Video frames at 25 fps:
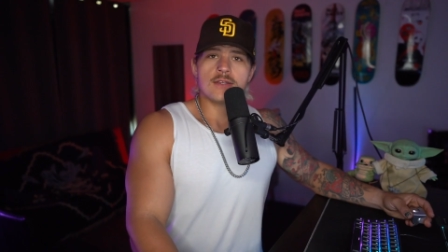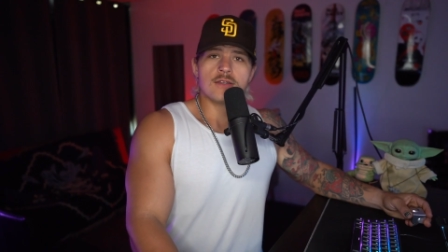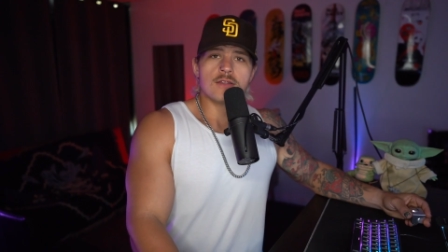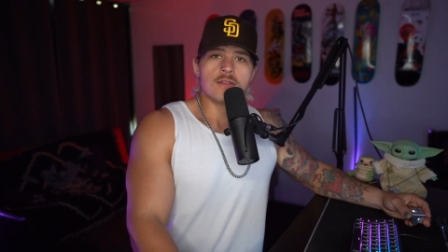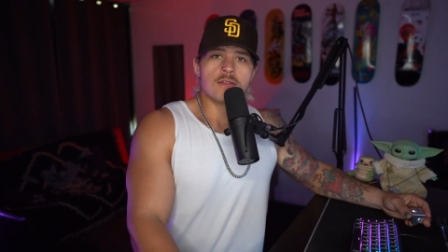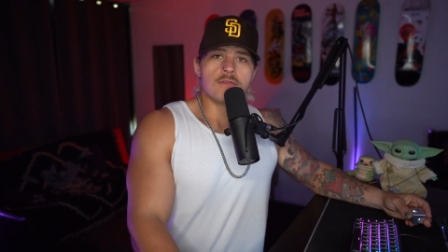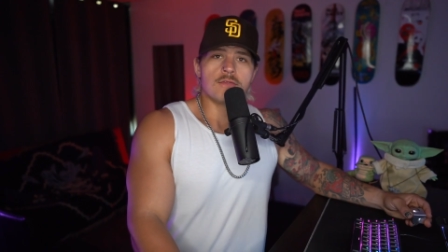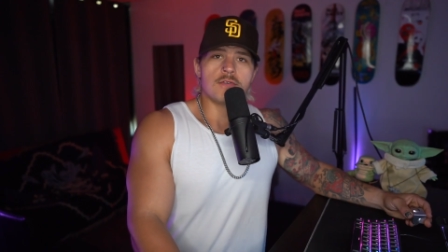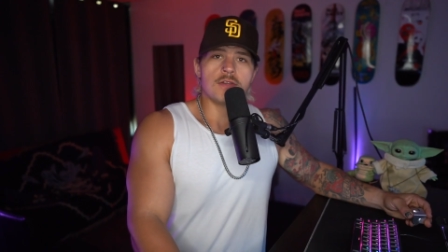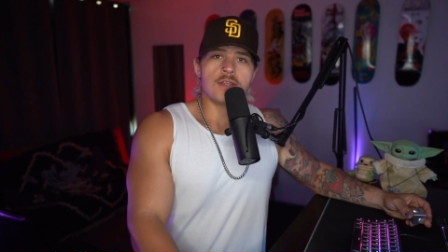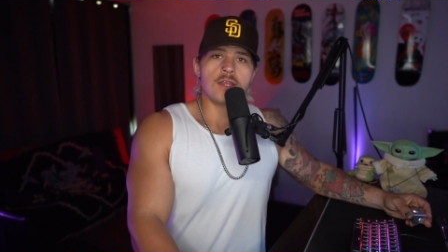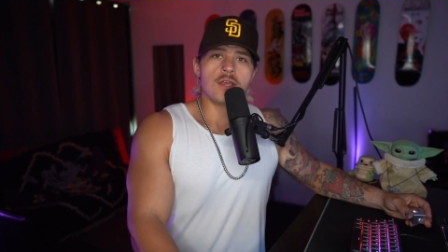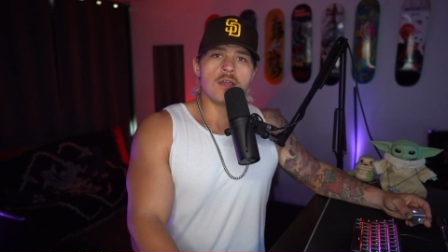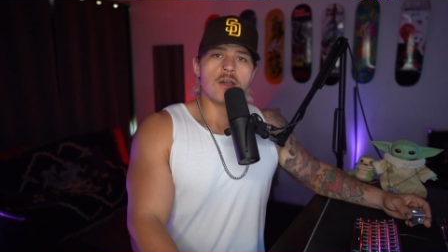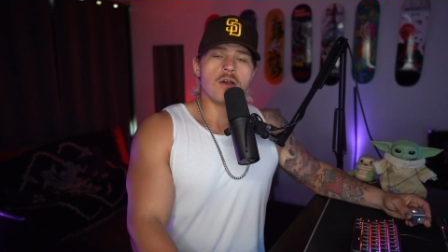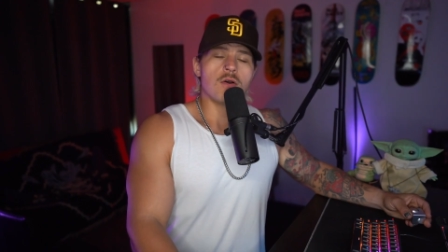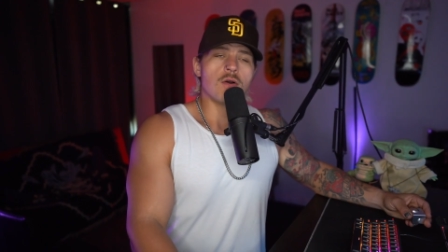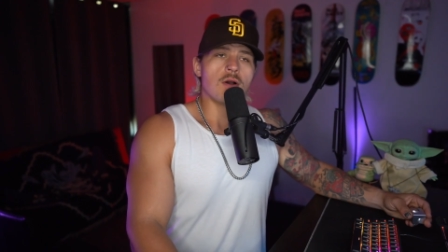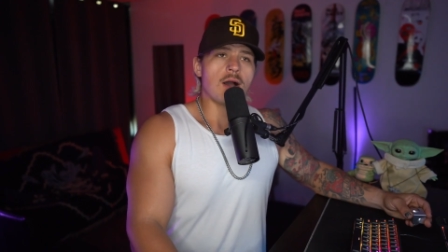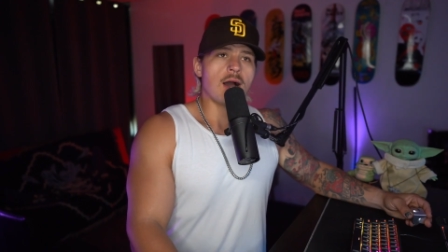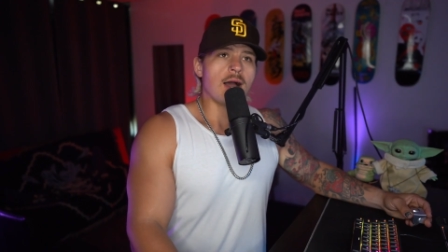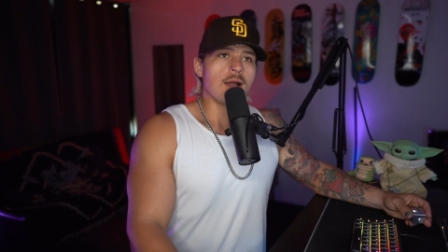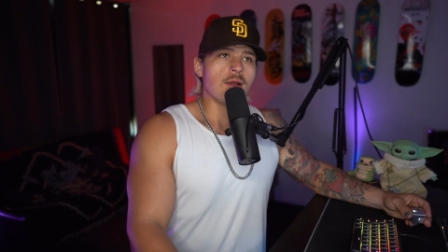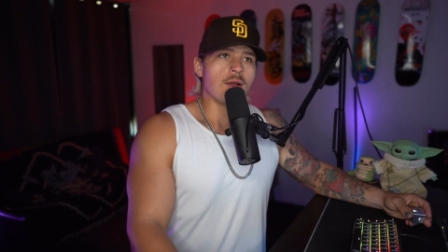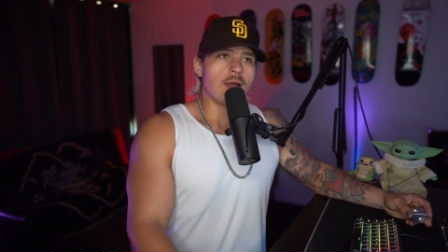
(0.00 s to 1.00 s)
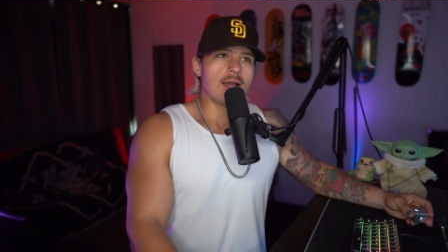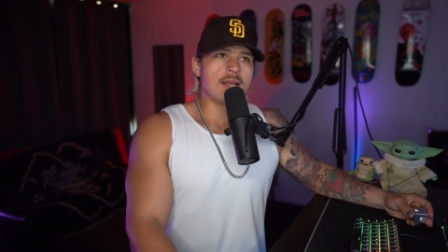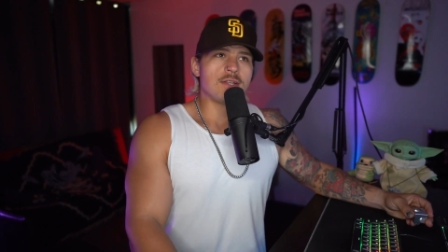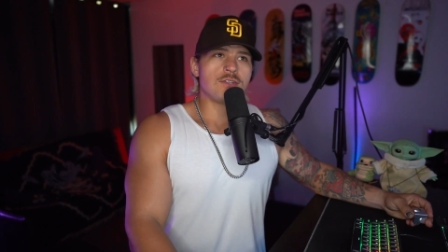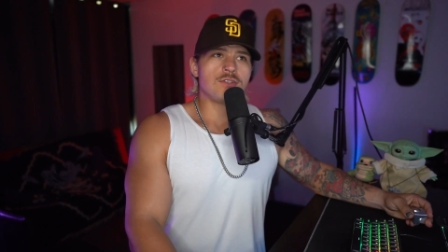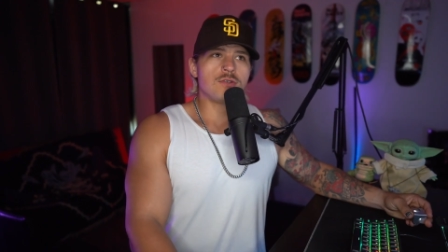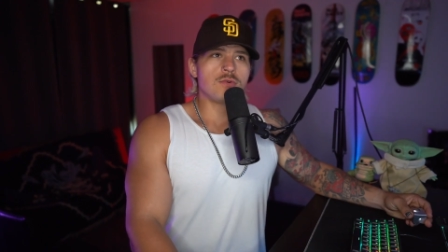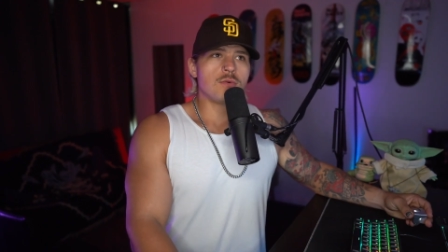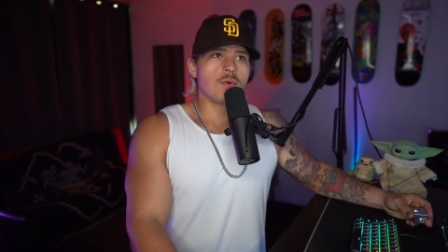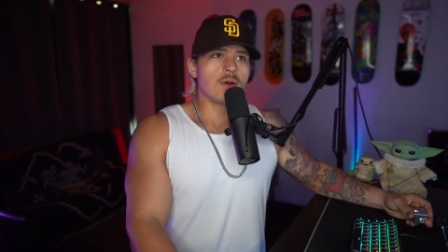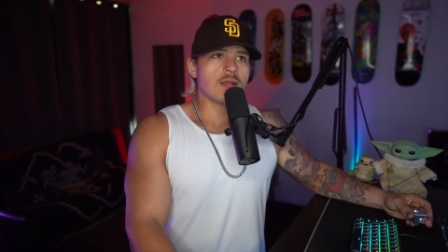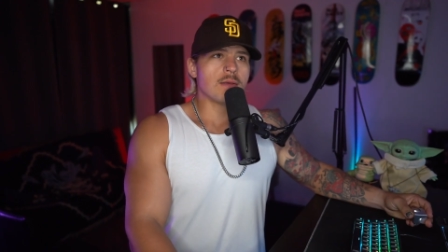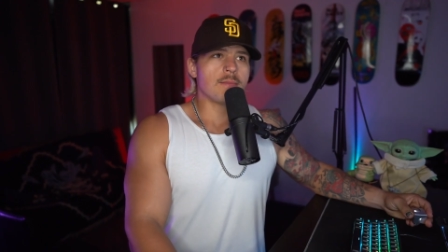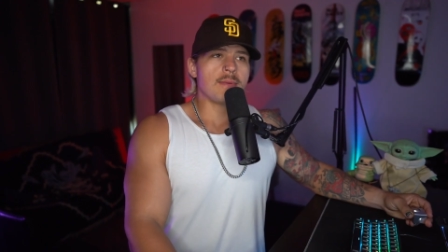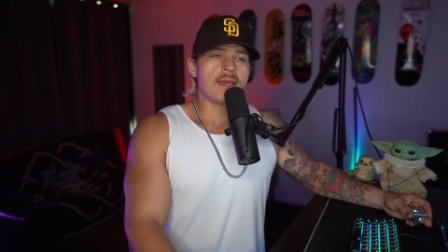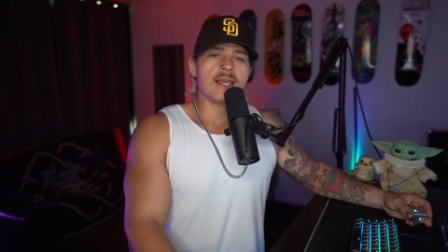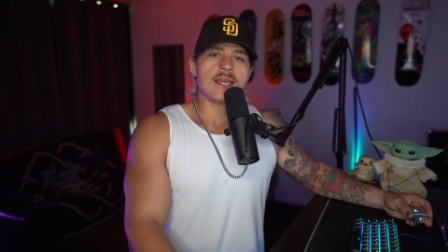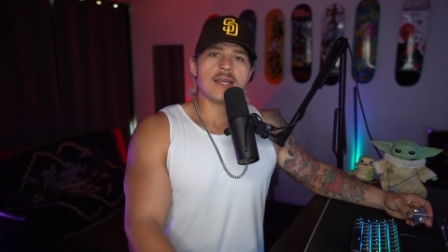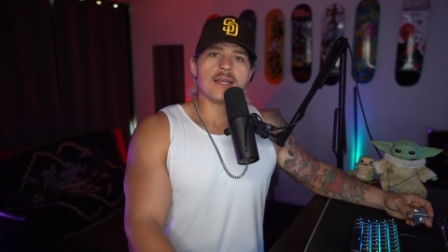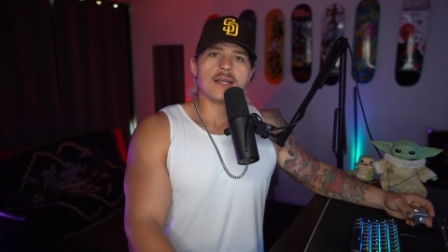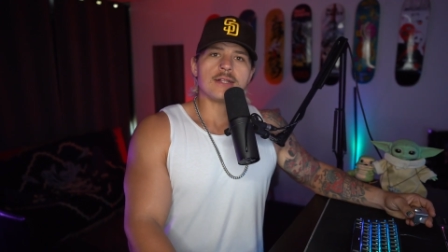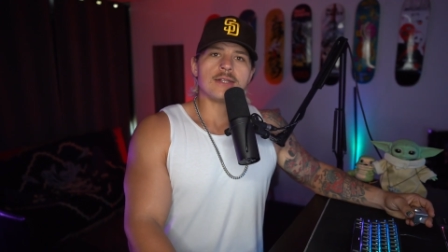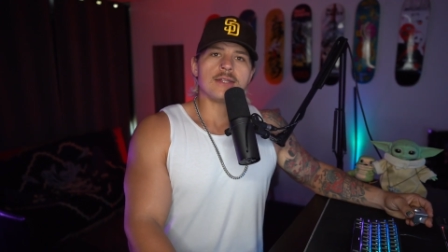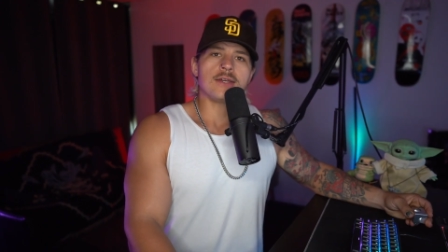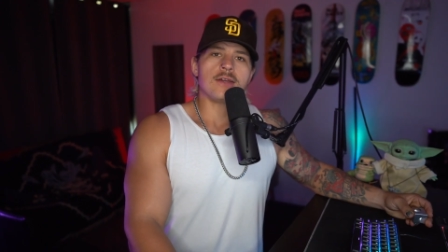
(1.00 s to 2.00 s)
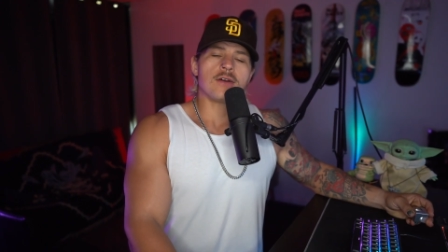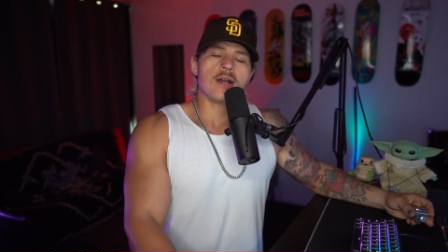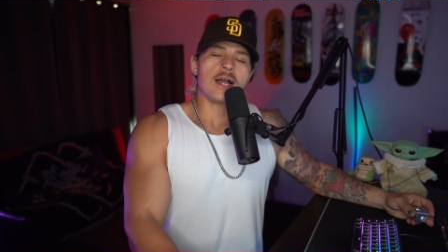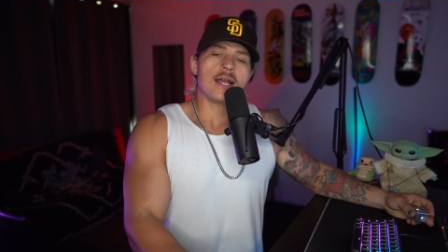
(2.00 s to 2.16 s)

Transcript: of the video, I, I do want to make it clear.